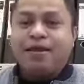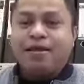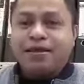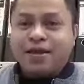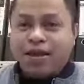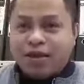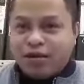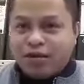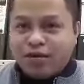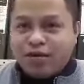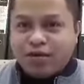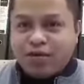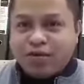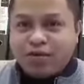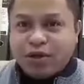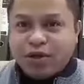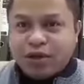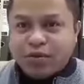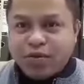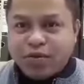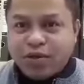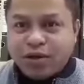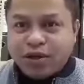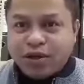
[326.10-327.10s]
Thank you so
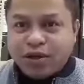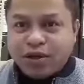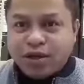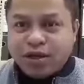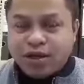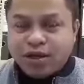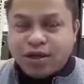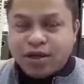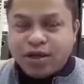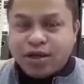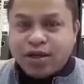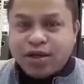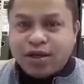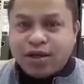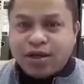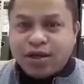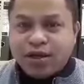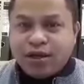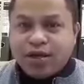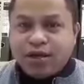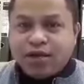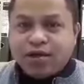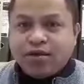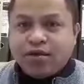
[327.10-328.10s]
much po. At
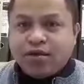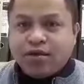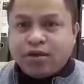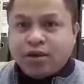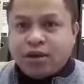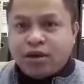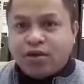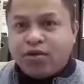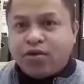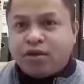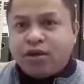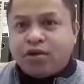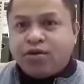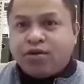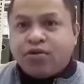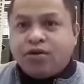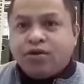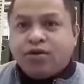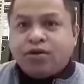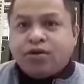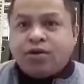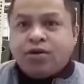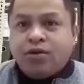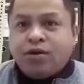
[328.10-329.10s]

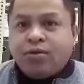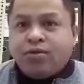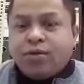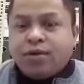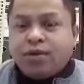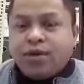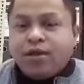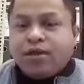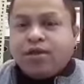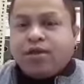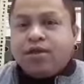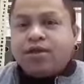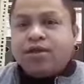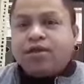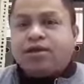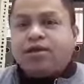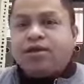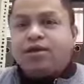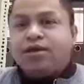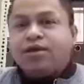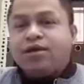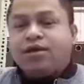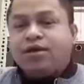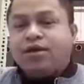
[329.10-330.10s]
congratulations ulit sa'yo, kapatid. At
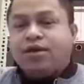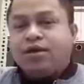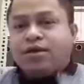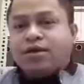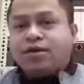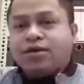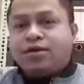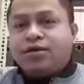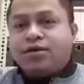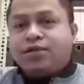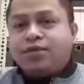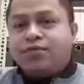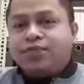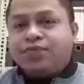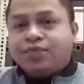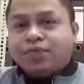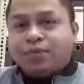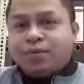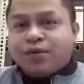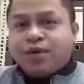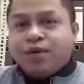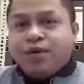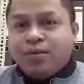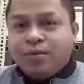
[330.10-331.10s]

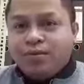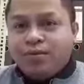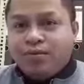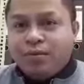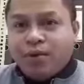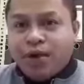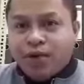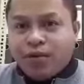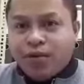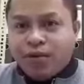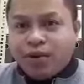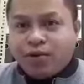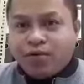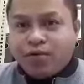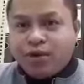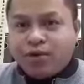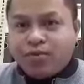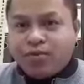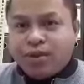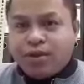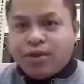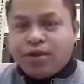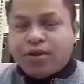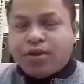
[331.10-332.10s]
Merry
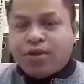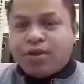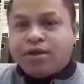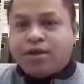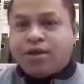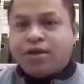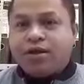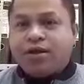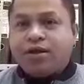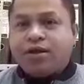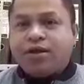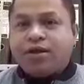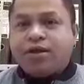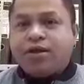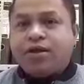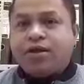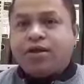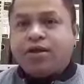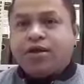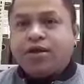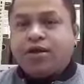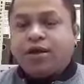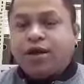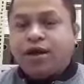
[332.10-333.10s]
Christmas and
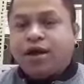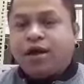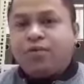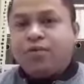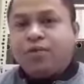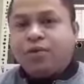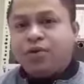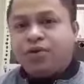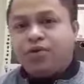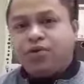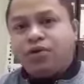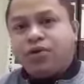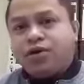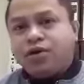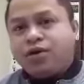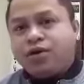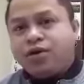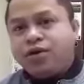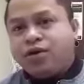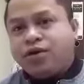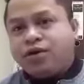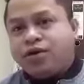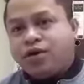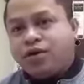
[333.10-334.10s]
Happy New Year
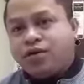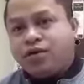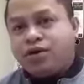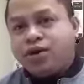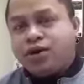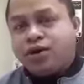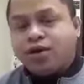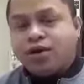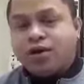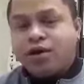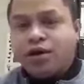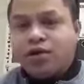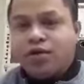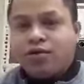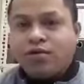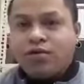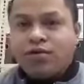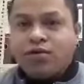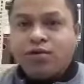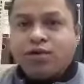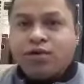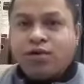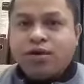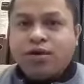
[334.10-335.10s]
sa iyo at sa
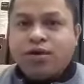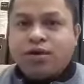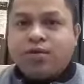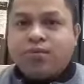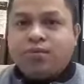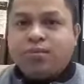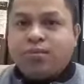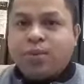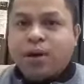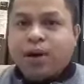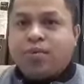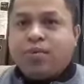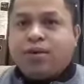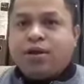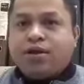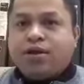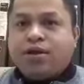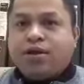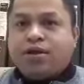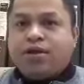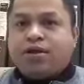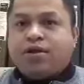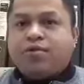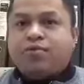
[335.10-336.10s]
iyong family
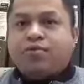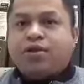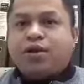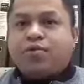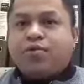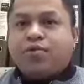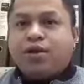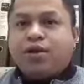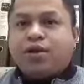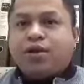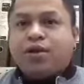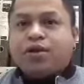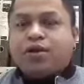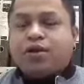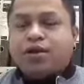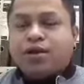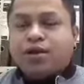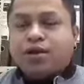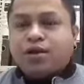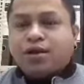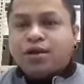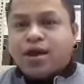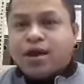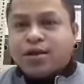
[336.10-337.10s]
dyan sa Pilipinas
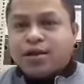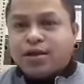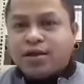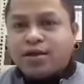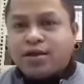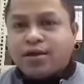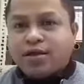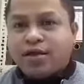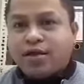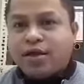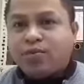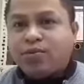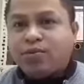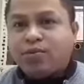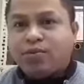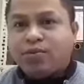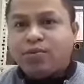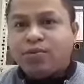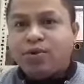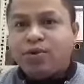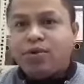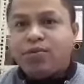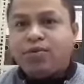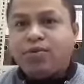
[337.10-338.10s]
at sa ating Team
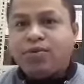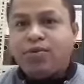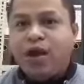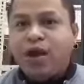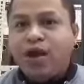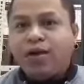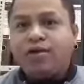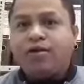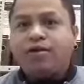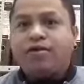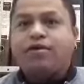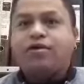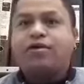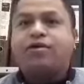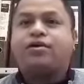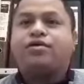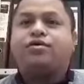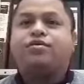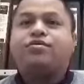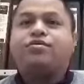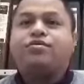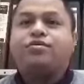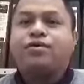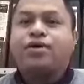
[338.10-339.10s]
Premier.
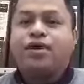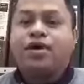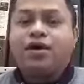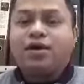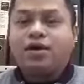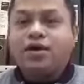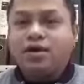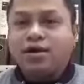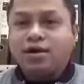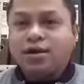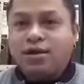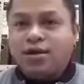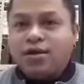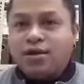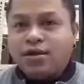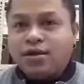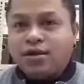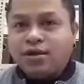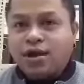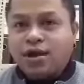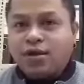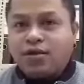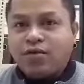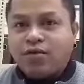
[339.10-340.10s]
Okay.
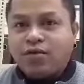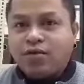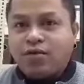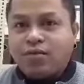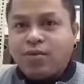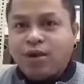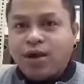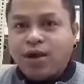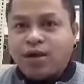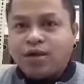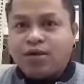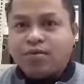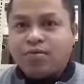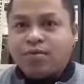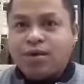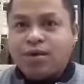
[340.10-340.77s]
Thank you so much.